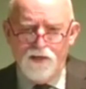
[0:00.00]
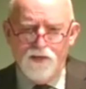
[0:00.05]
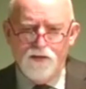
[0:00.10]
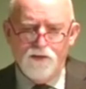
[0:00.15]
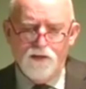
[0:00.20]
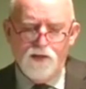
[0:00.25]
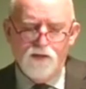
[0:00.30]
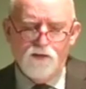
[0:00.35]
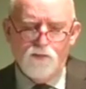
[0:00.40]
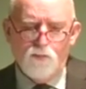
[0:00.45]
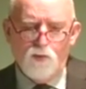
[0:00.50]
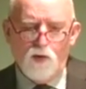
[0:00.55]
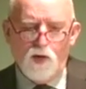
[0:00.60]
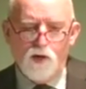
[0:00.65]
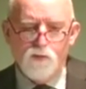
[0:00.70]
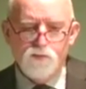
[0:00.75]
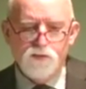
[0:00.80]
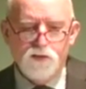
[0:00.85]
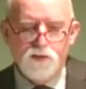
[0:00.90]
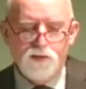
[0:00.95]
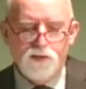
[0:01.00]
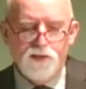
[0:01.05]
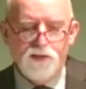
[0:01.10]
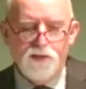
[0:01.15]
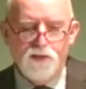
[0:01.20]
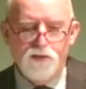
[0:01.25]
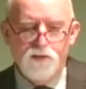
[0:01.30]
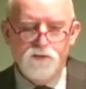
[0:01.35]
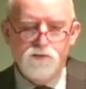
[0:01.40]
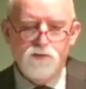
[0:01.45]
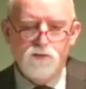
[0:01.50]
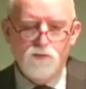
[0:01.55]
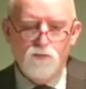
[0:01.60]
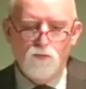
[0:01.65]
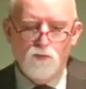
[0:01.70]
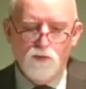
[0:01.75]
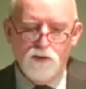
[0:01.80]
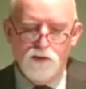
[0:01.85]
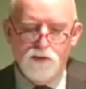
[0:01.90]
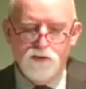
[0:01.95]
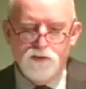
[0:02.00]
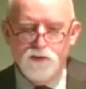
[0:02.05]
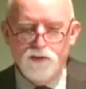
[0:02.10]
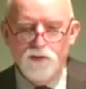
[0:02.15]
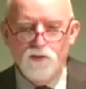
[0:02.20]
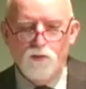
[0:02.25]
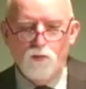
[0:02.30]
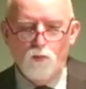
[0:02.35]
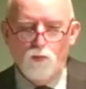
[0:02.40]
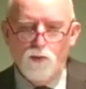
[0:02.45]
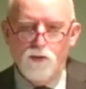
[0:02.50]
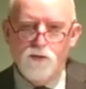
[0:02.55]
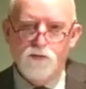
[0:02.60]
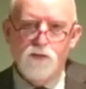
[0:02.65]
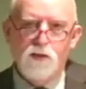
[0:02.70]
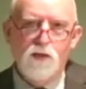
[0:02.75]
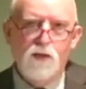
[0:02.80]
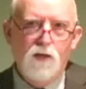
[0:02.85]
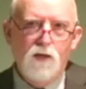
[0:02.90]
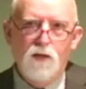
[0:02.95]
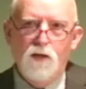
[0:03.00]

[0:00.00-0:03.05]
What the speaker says: And the problems that they get into really deal with